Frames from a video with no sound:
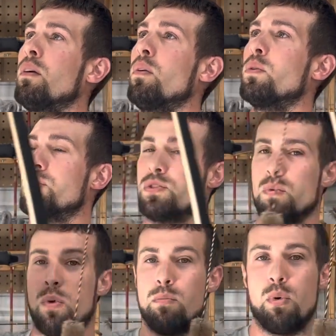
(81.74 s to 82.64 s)
which is a
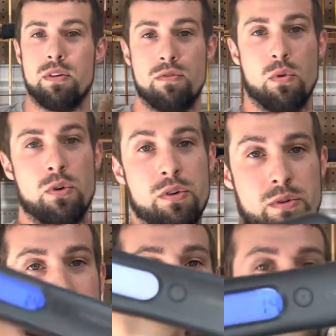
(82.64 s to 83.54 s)
1.4,
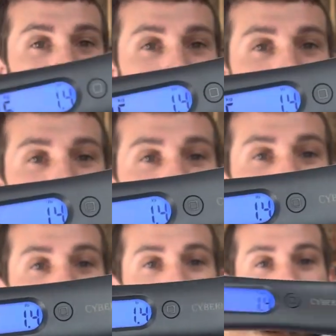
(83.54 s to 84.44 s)
which is extremely
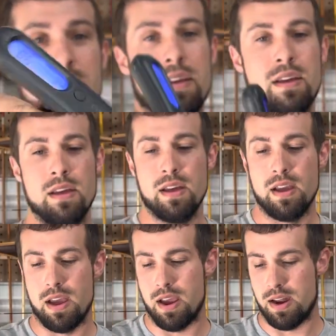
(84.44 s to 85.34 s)
light.
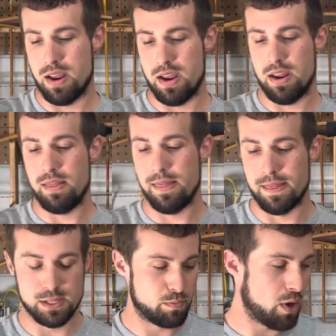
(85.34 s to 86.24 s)
And then
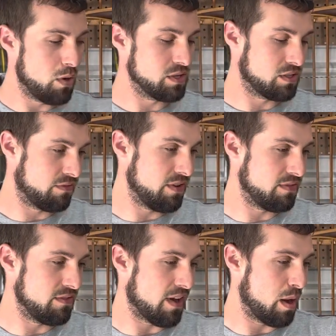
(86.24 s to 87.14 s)
this bow is the
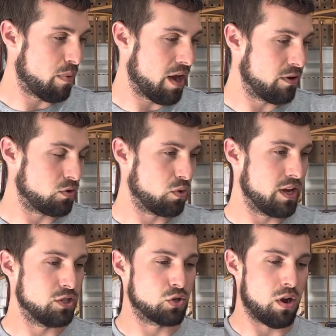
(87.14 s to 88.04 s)
55 pound at
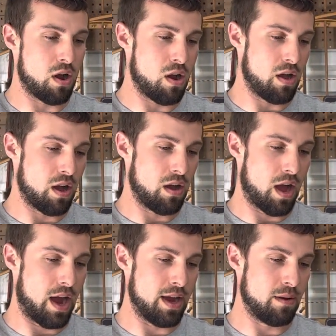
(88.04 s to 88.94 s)
28 draw.
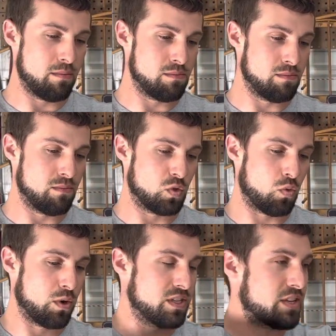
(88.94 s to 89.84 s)
I am
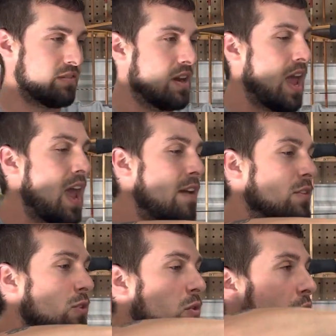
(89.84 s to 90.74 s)

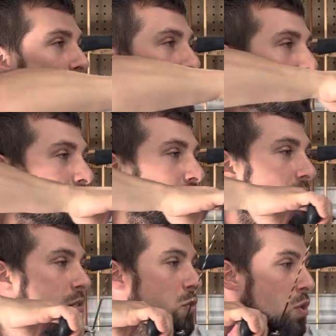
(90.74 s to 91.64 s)
27.5 to
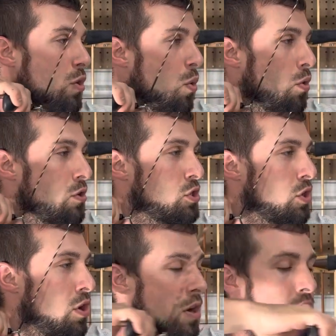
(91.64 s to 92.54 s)
27 3/4
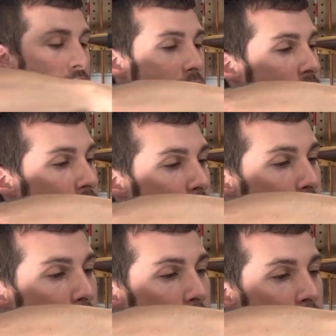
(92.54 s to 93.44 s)
draw.
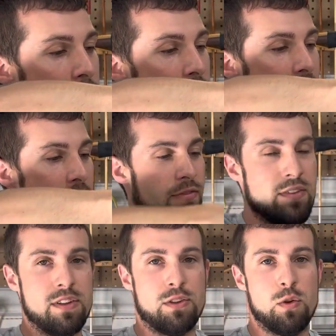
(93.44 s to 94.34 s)
I got
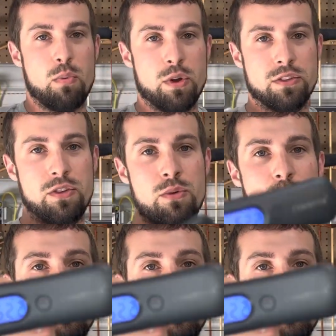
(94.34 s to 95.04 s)
52.2.